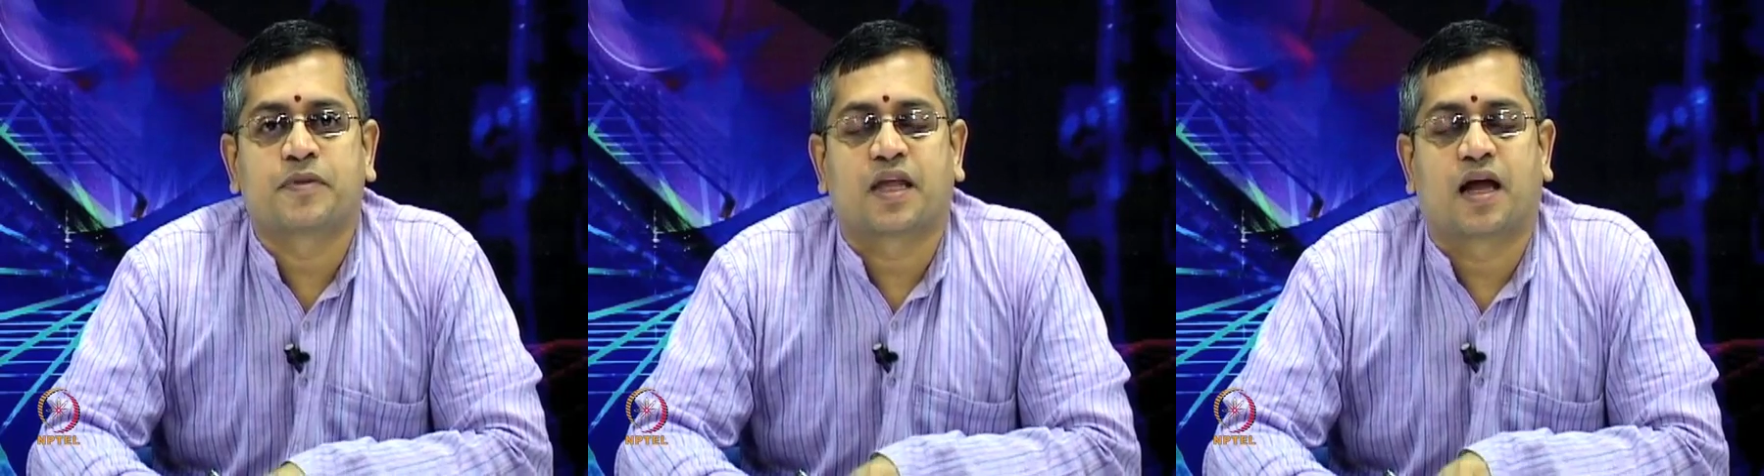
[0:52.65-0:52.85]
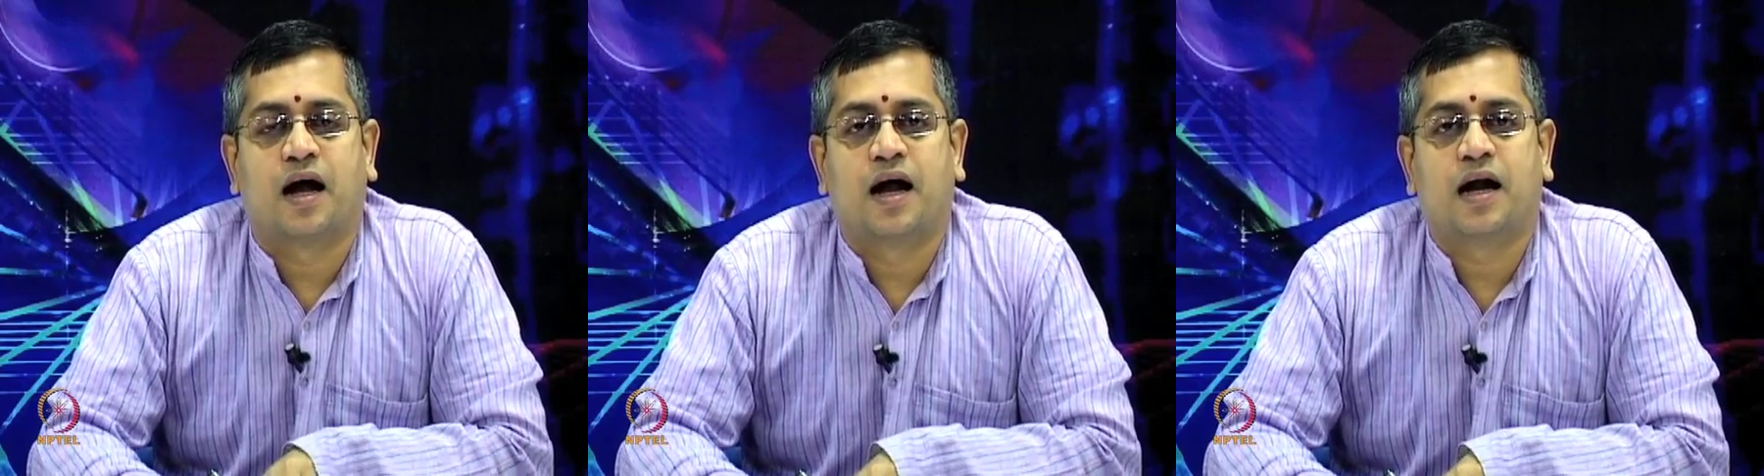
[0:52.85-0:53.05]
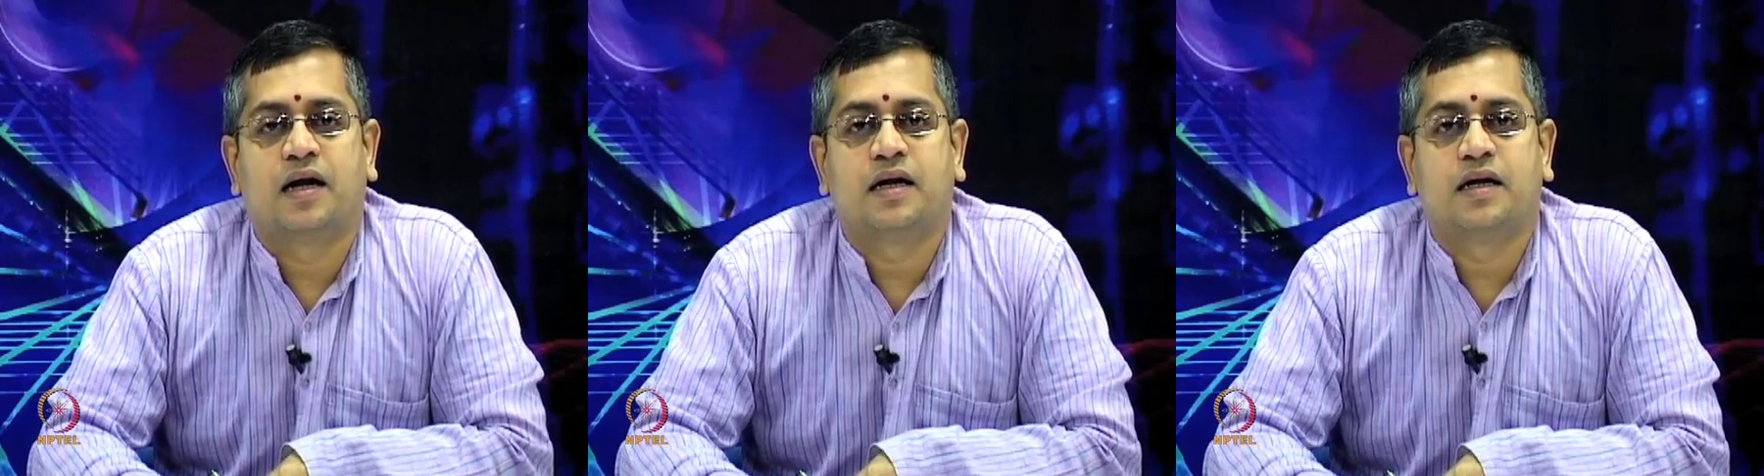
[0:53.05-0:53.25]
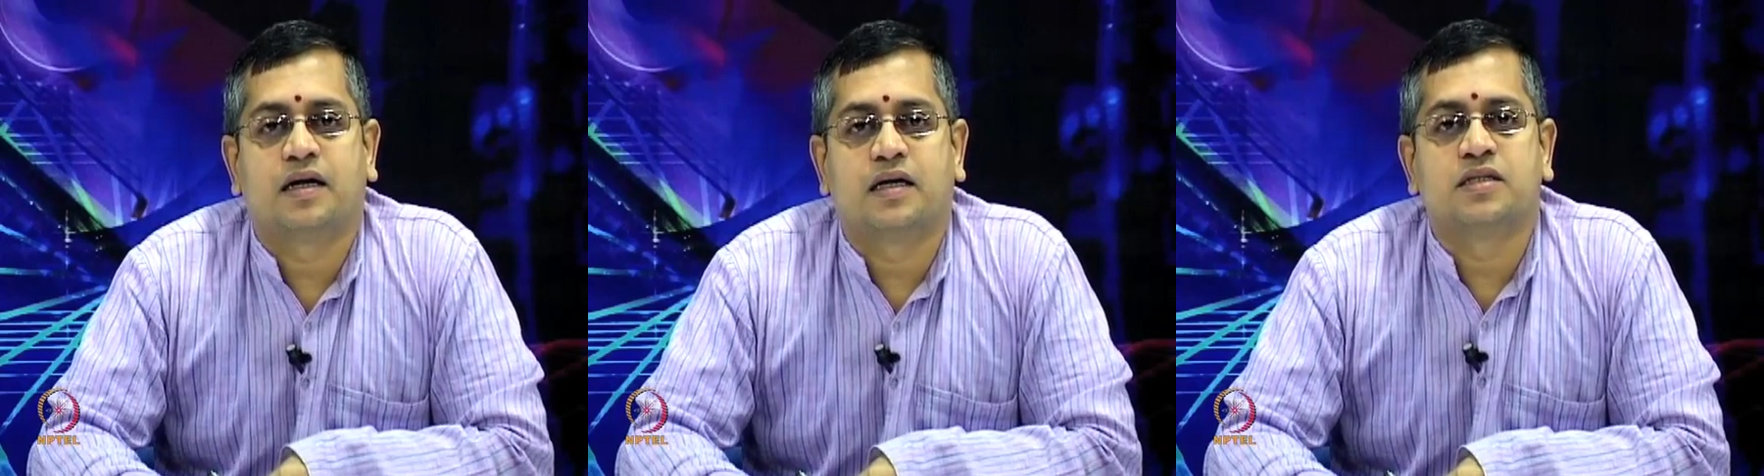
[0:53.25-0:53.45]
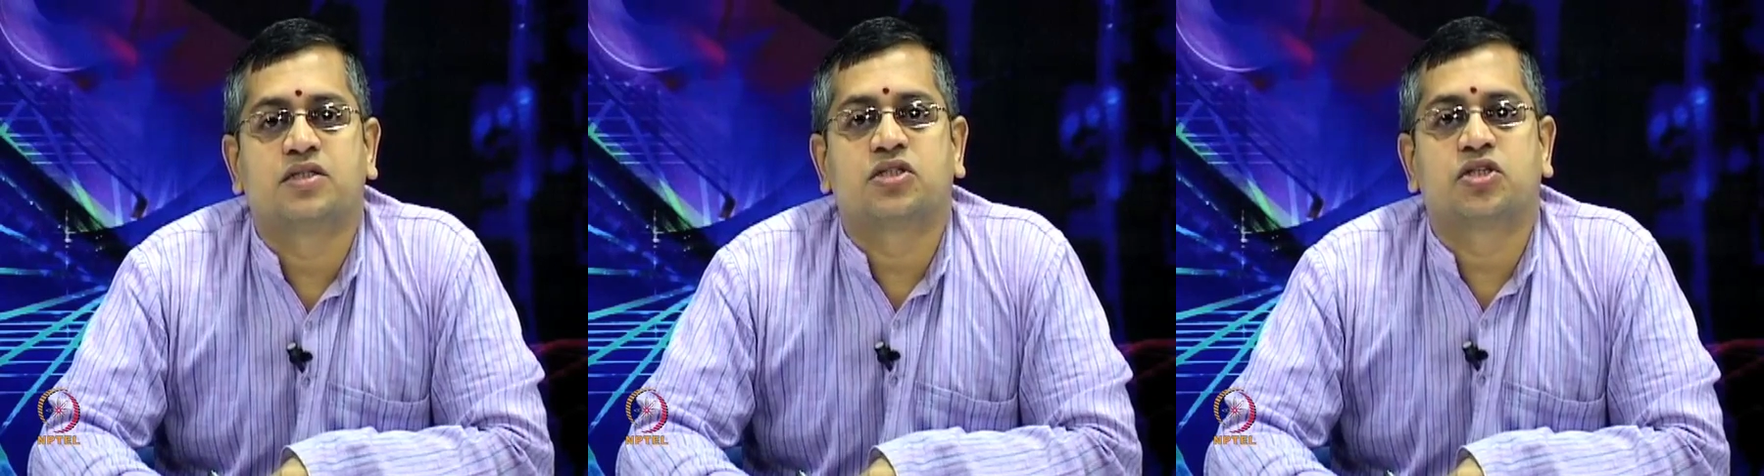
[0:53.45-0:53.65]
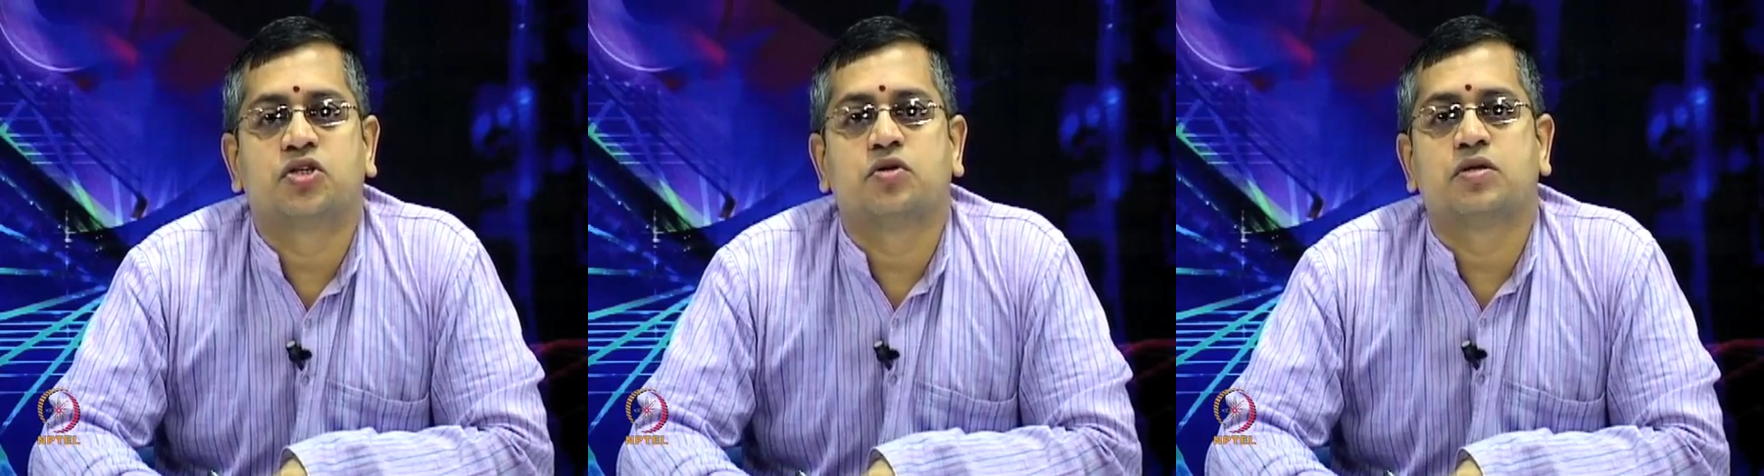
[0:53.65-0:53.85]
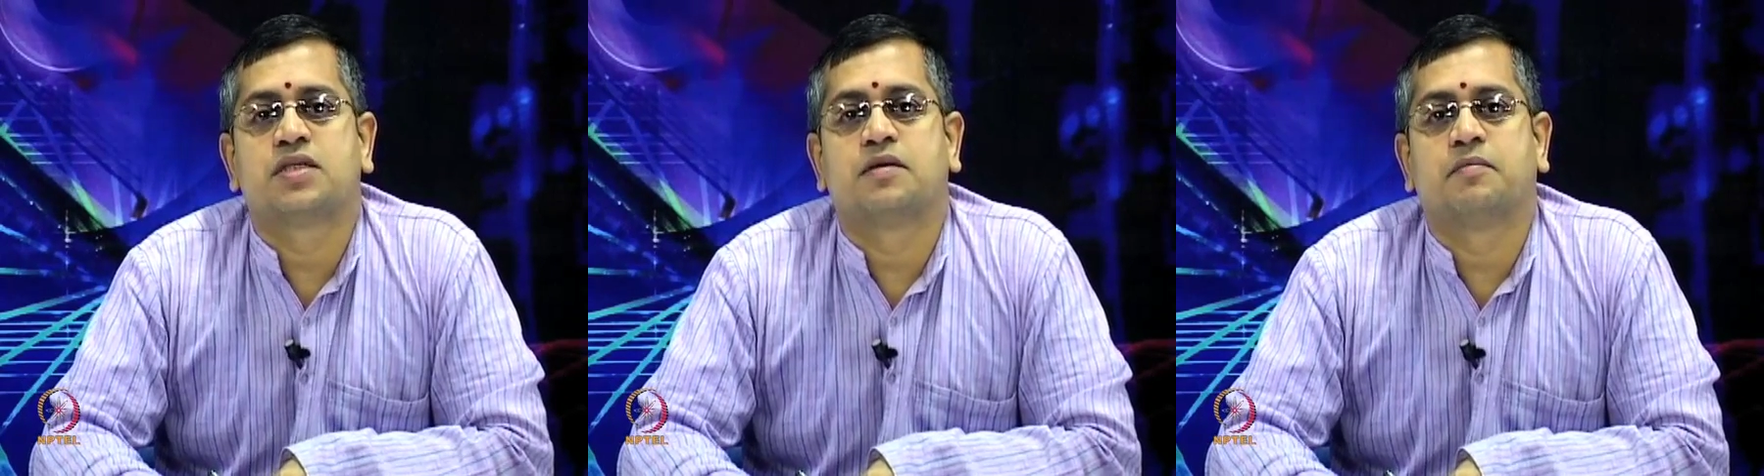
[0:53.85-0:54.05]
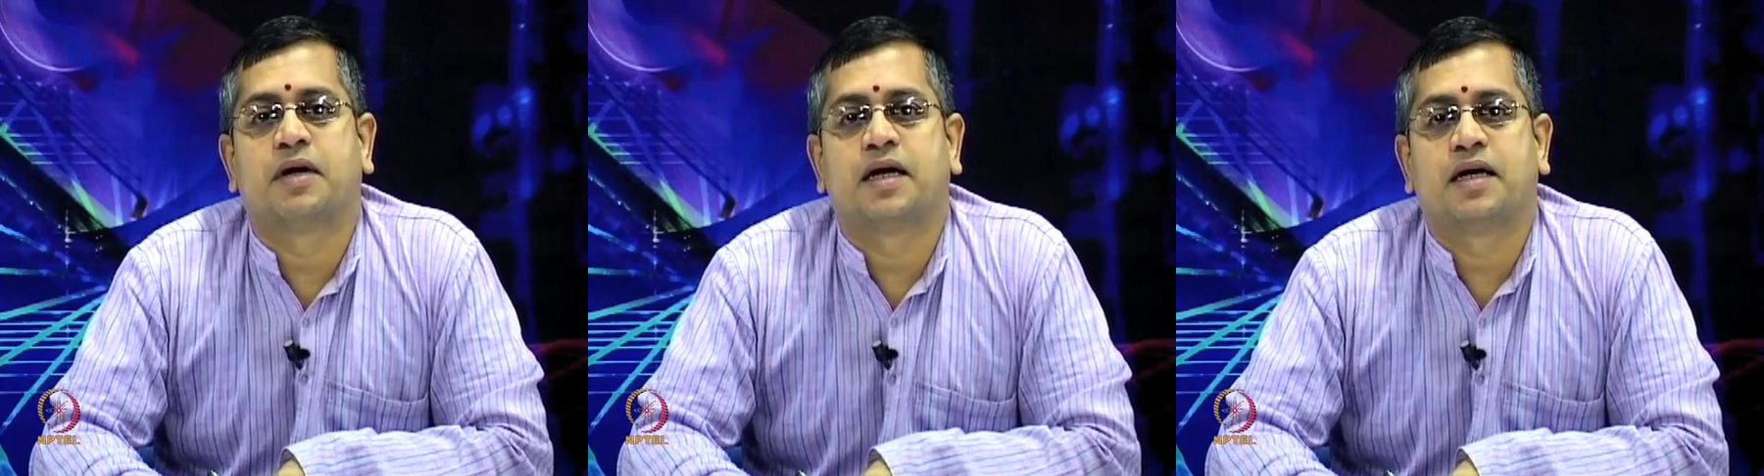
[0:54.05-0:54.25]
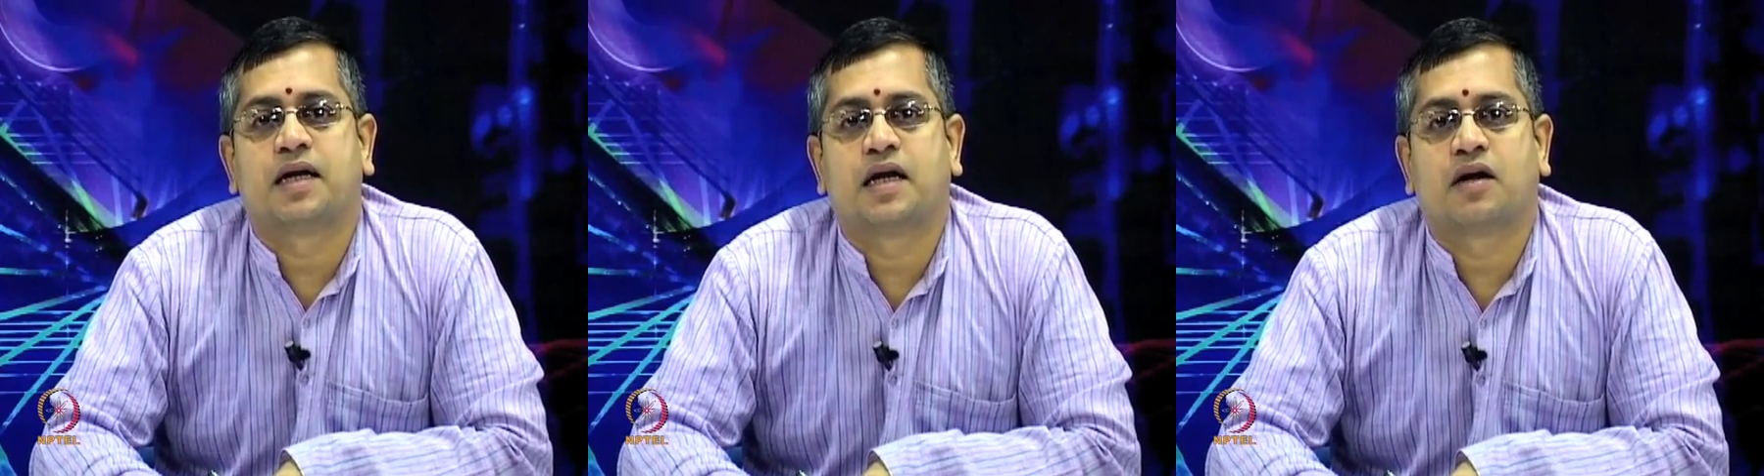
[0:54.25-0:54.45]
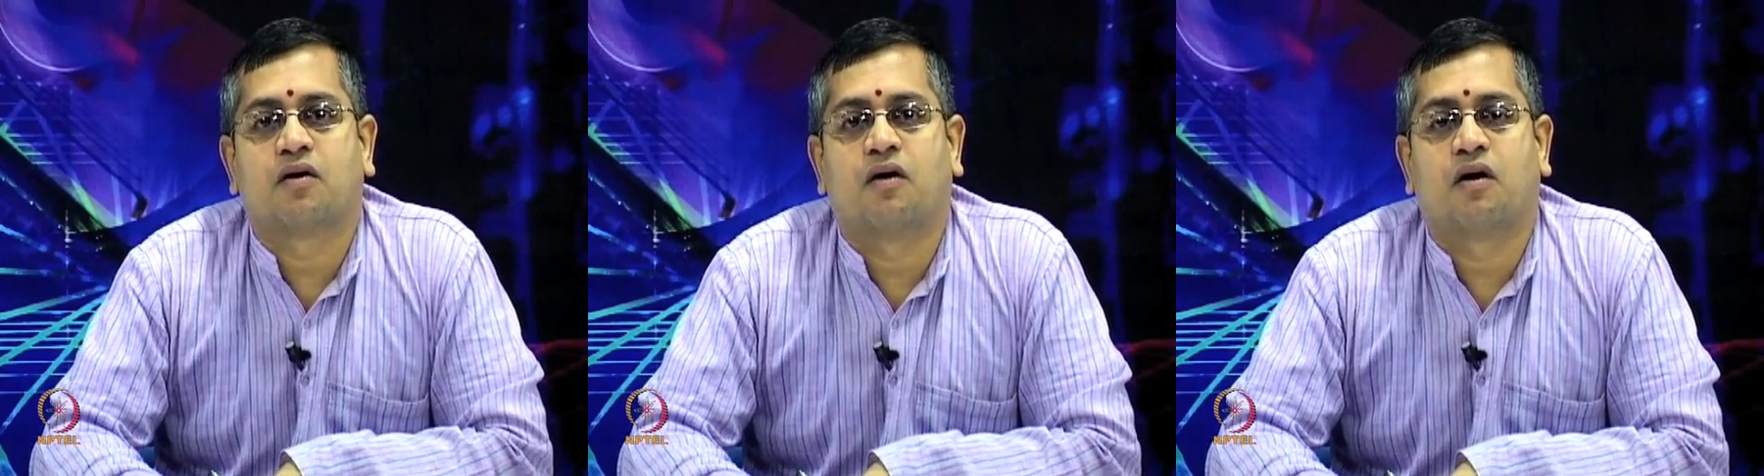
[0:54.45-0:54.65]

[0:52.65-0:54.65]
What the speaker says: and a skew symmetric